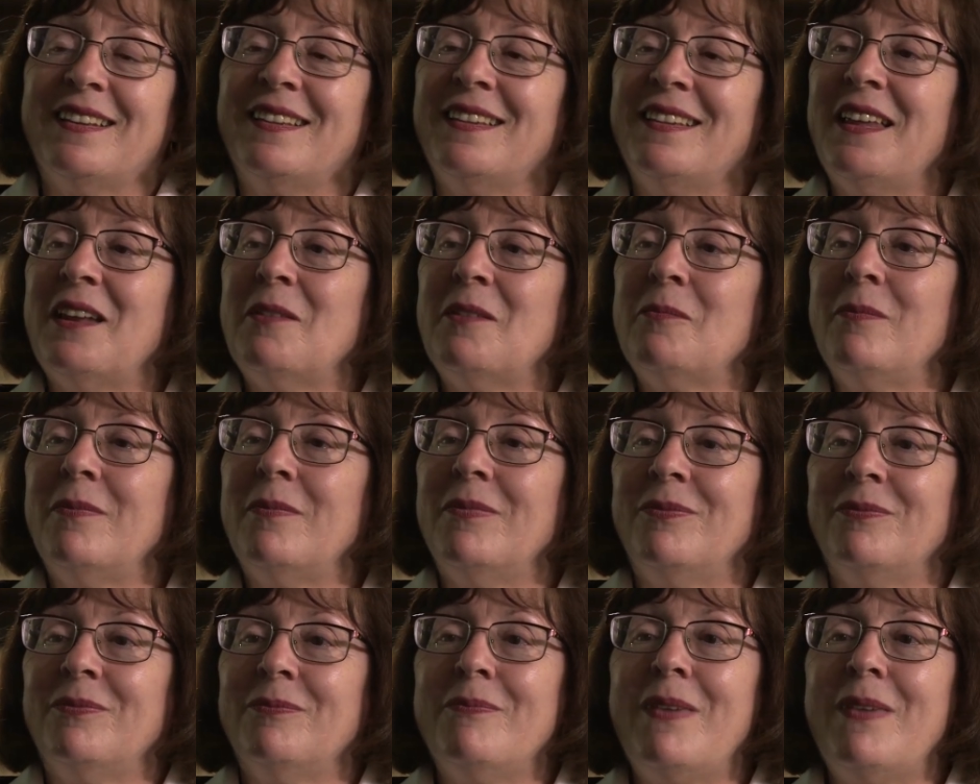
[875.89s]
Then
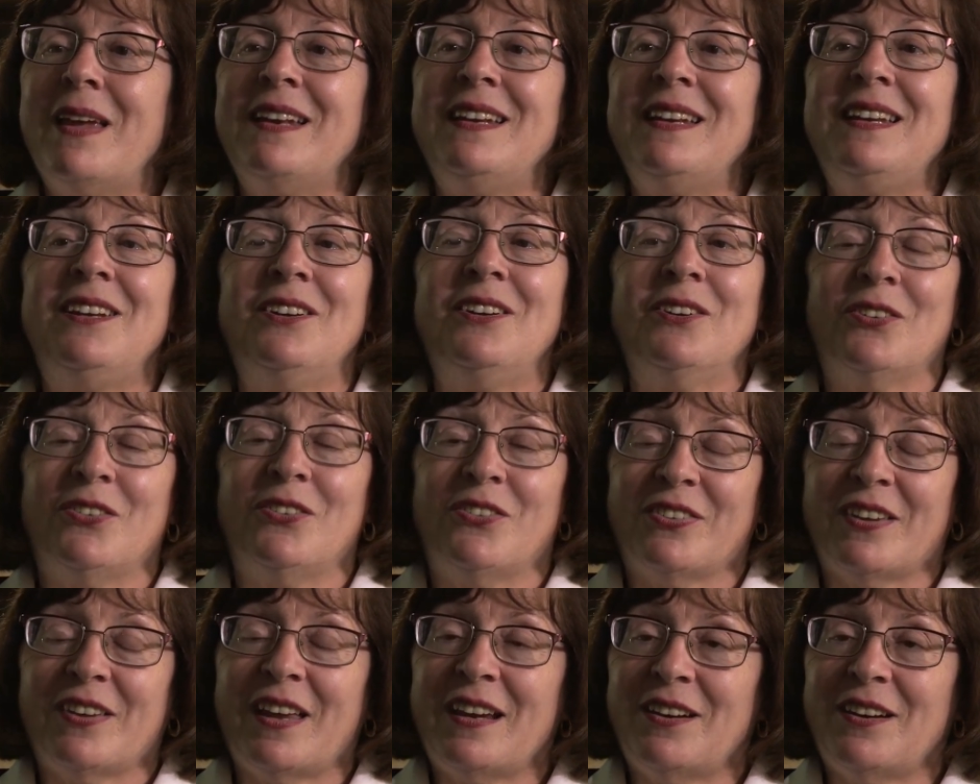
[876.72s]
many
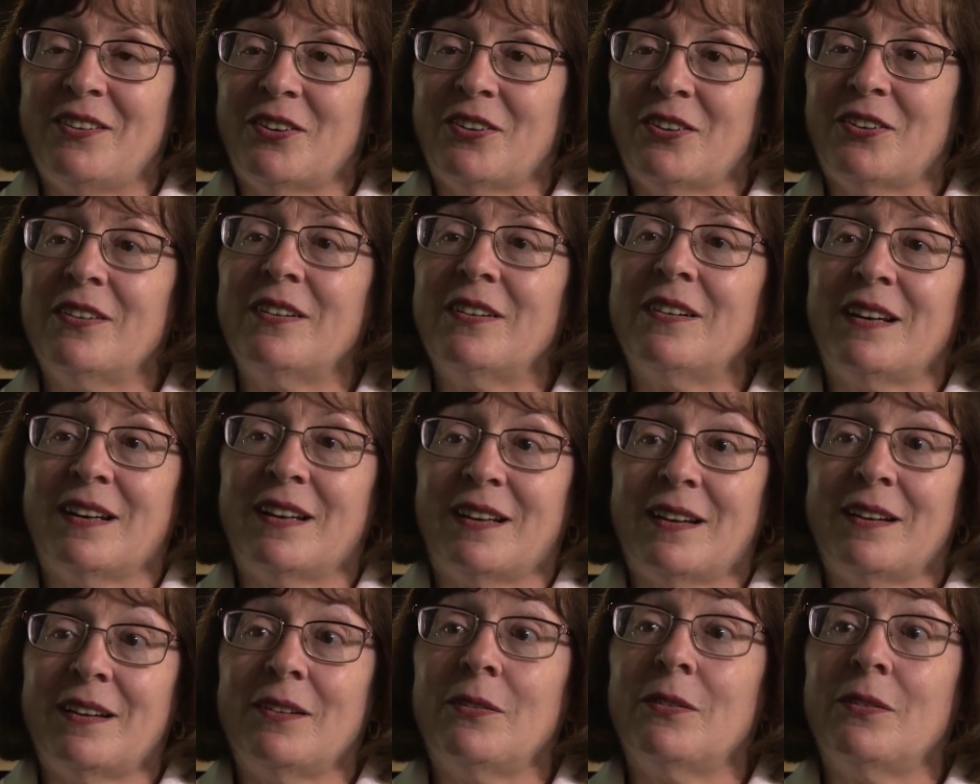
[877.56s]
years later,
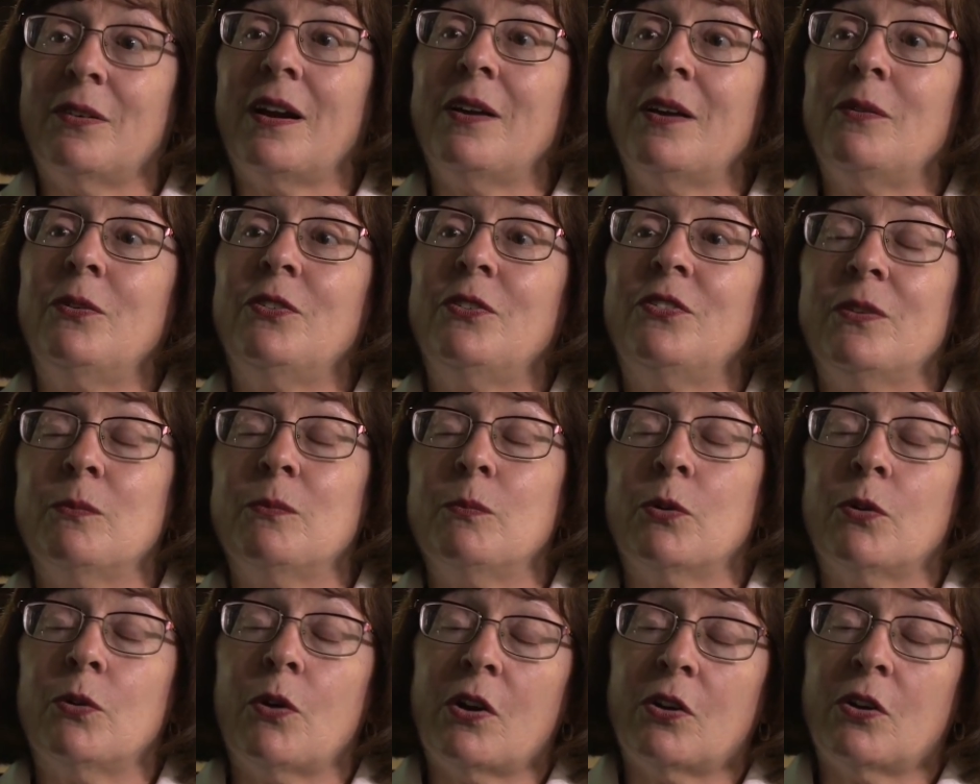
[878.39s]
like I was in
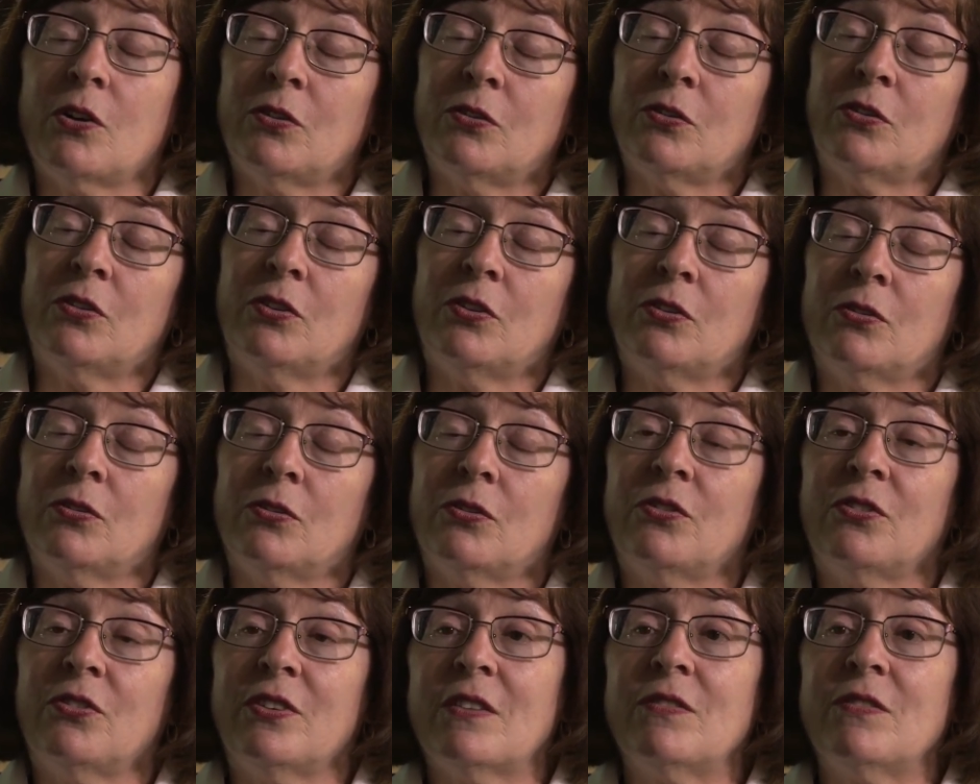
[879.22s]
Morocco till
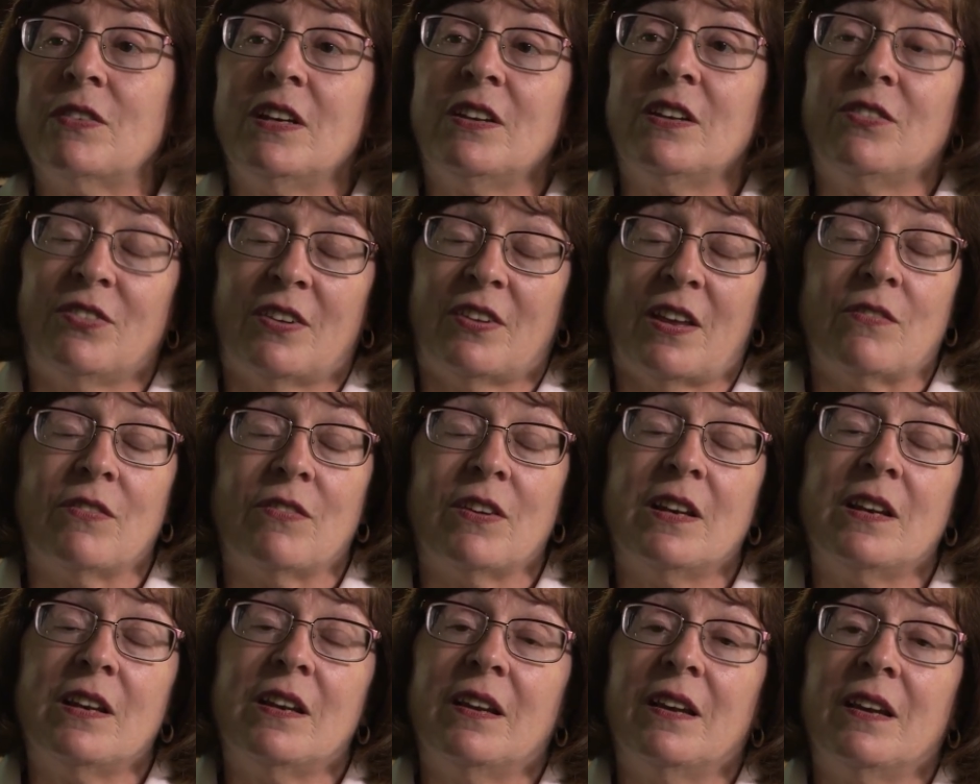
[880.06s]

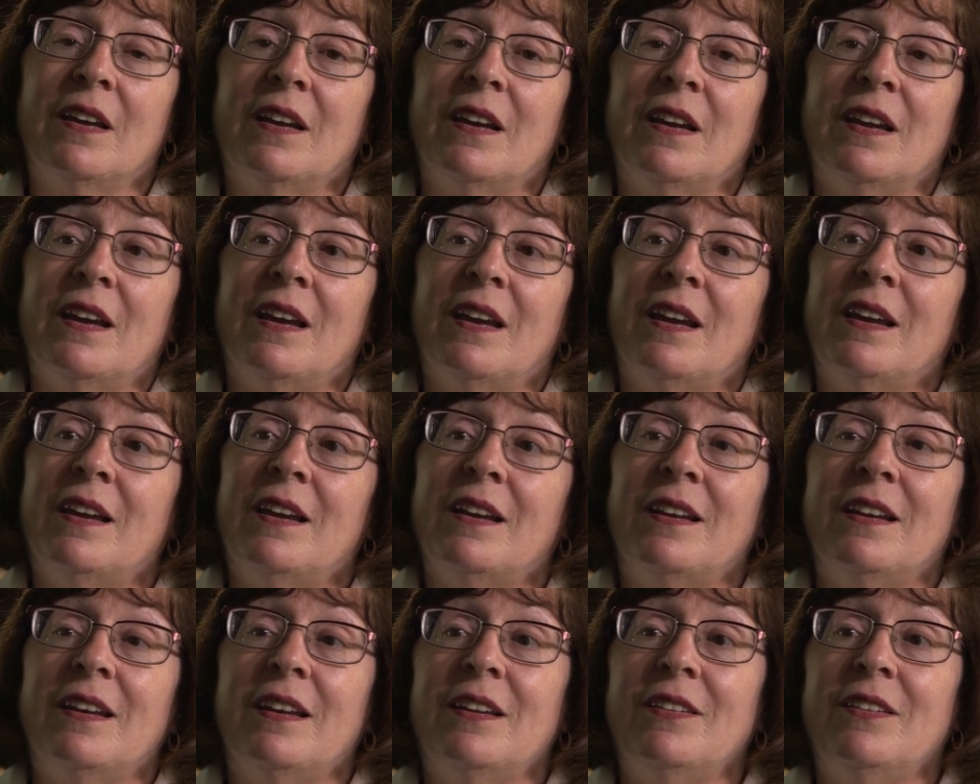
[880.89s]
77,
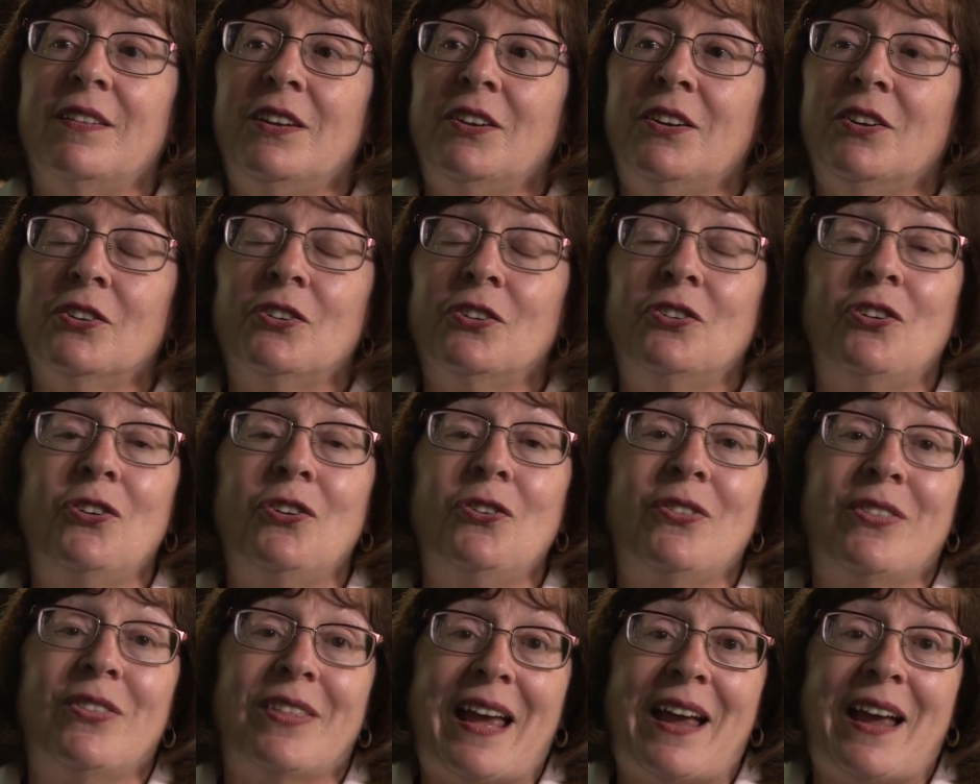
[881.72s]
and in the year
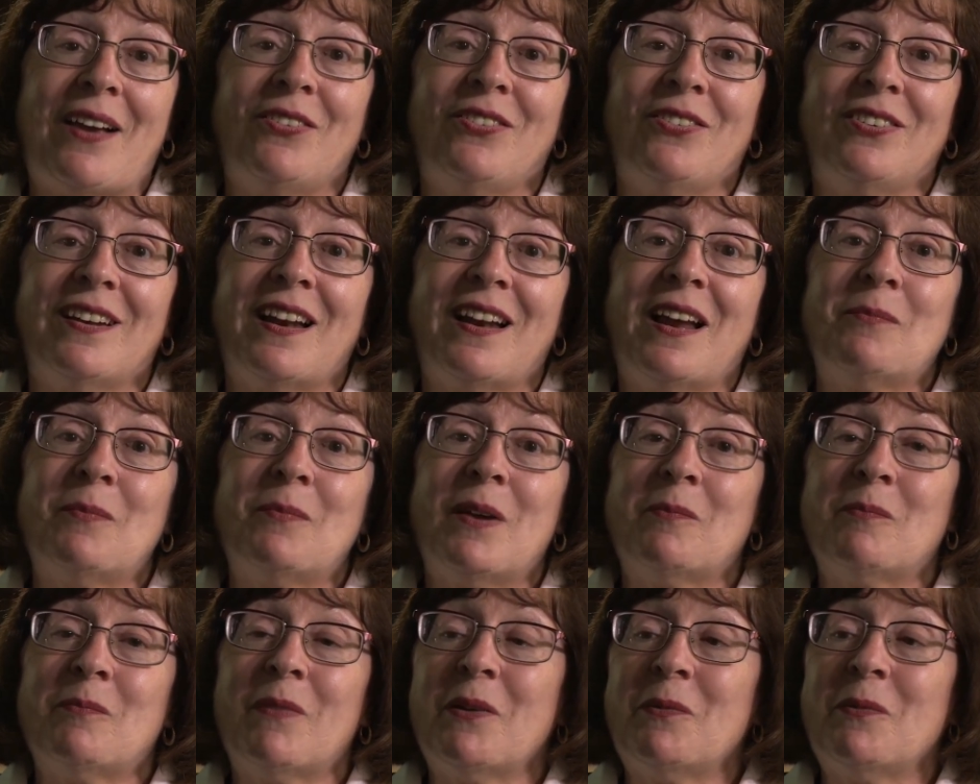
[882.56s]
2000, I
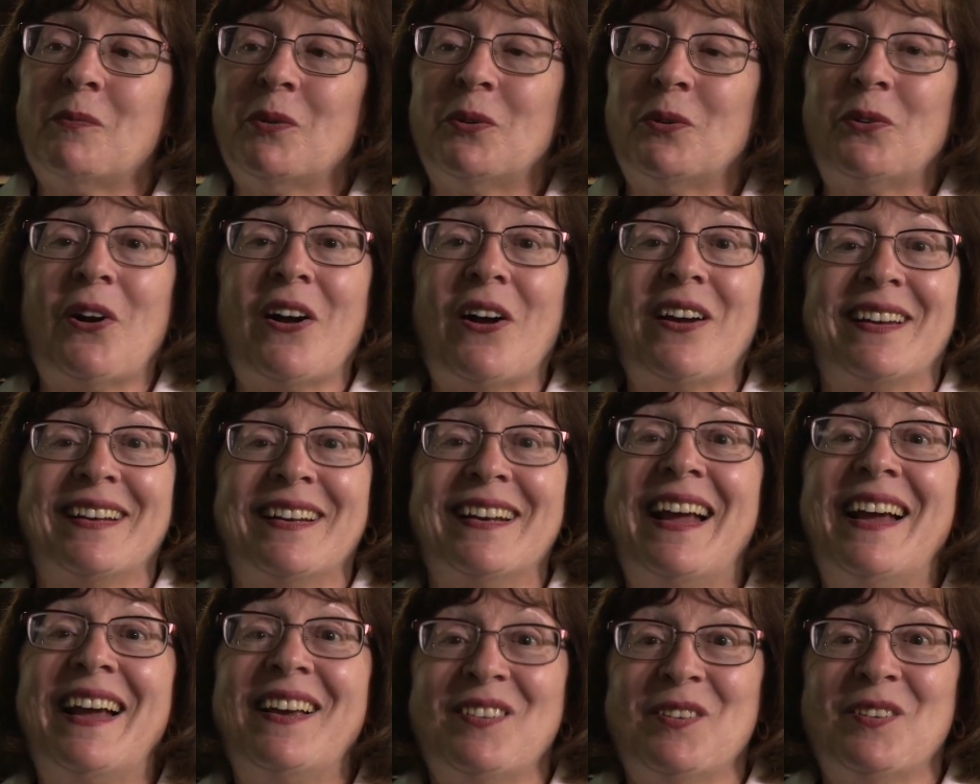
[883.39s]
met my
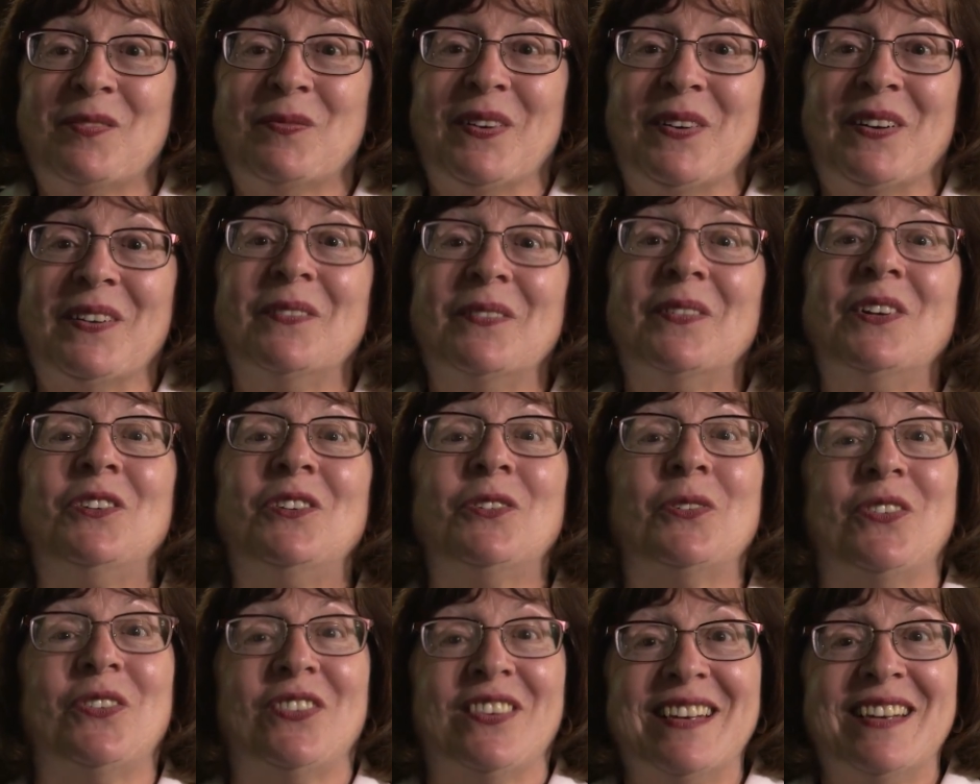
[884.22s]
Moroccan husband,
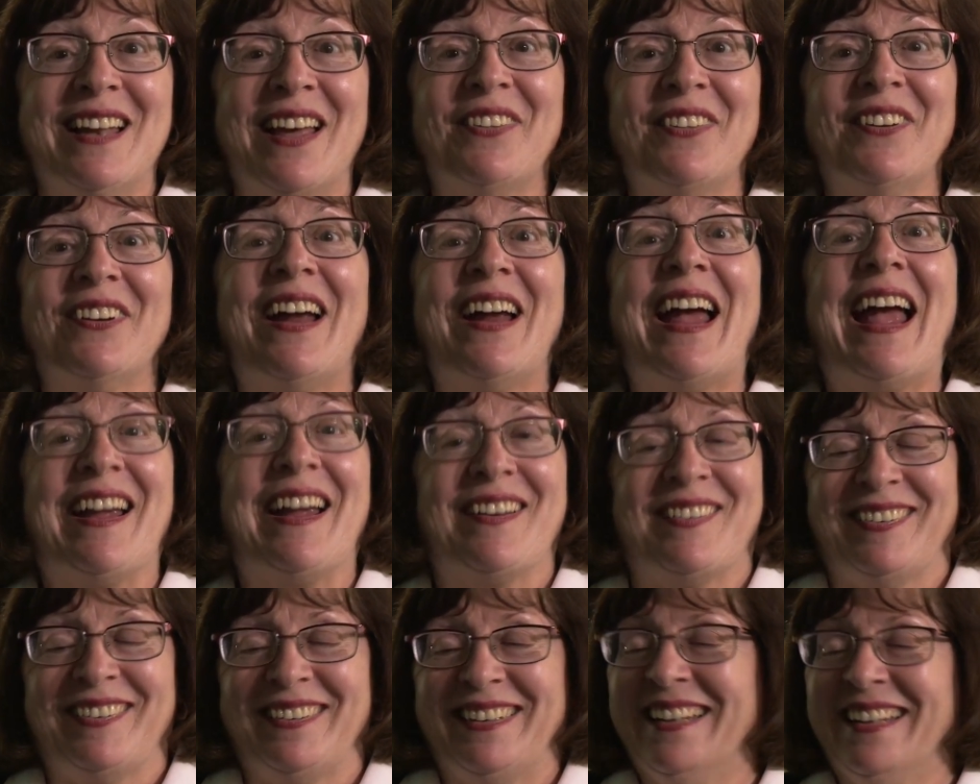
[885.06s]
which was another
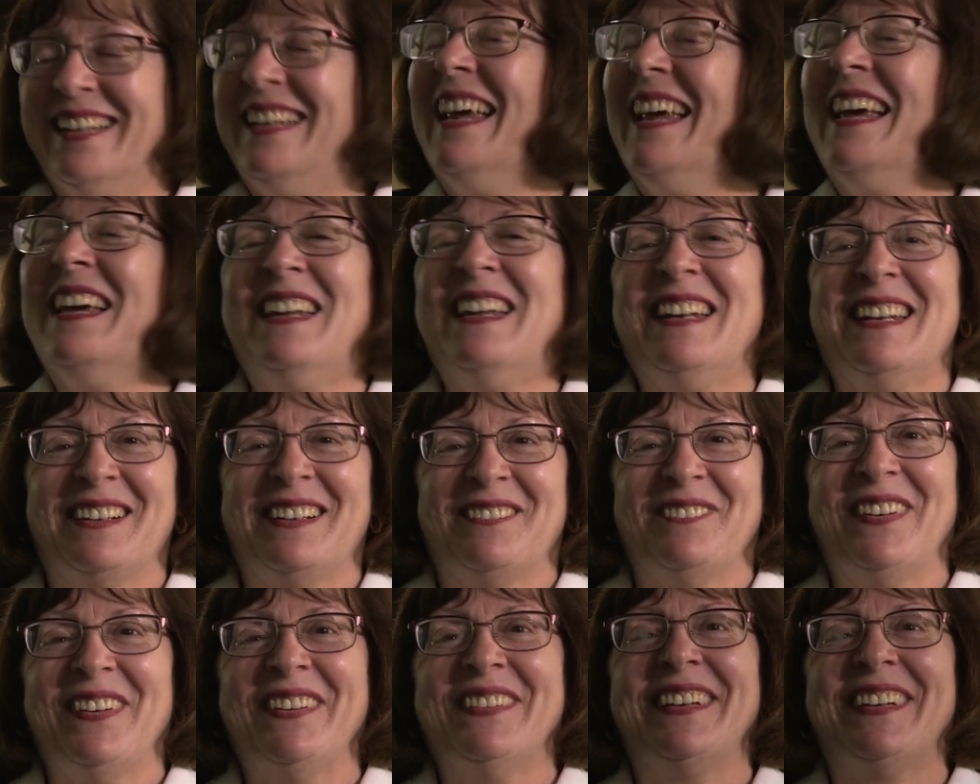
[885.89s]
accident, and a
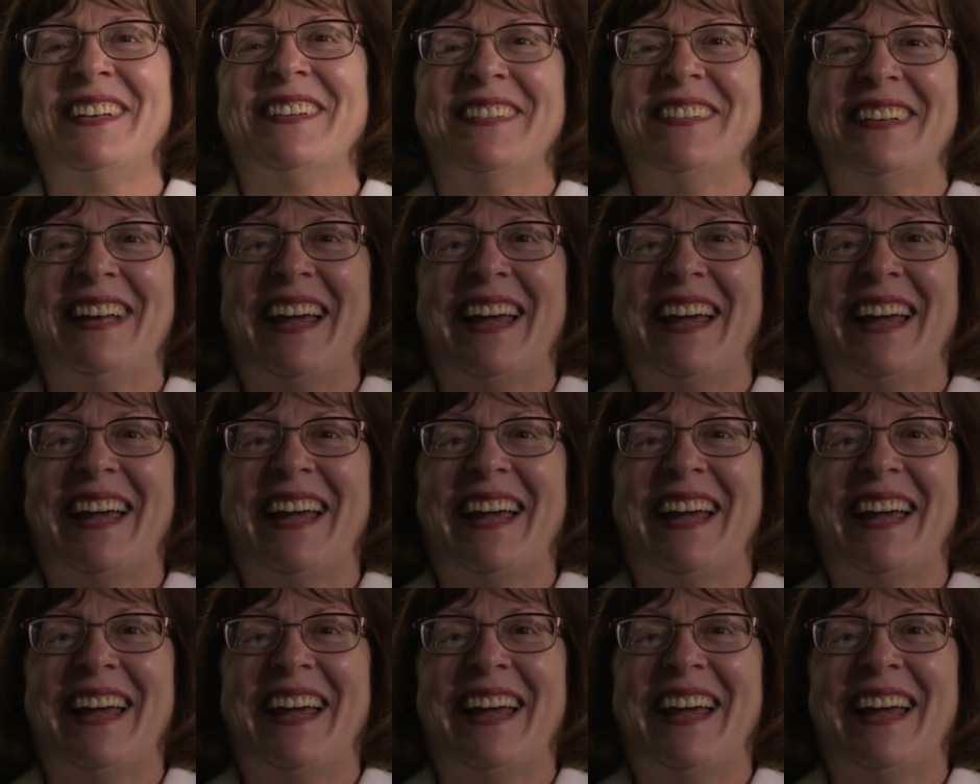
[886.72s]
very good